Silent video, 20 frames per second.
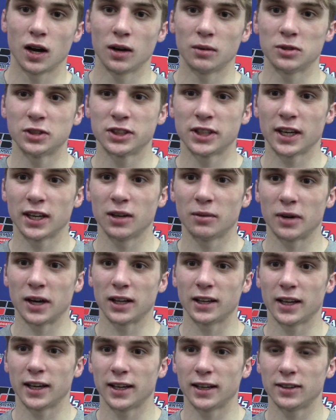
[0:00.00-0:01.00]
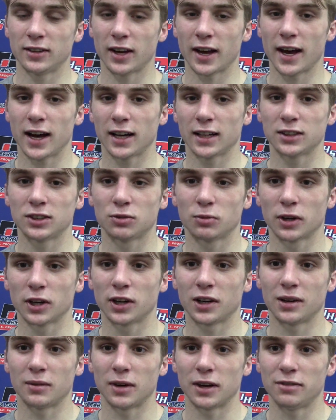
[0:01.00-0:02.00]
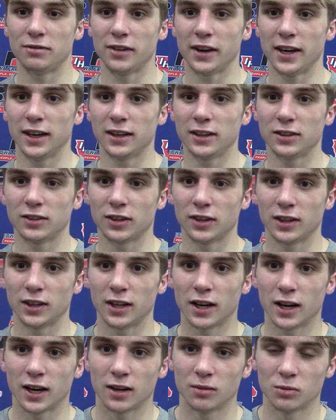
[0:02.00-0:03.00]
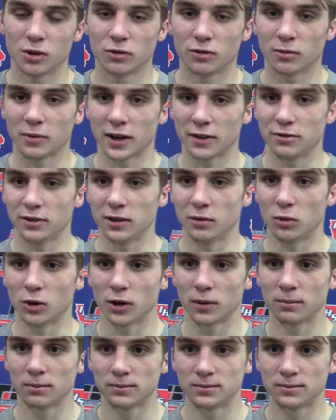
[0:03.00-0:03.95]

Just getting to my leg attacks, working on my fakes, and moving my feet more.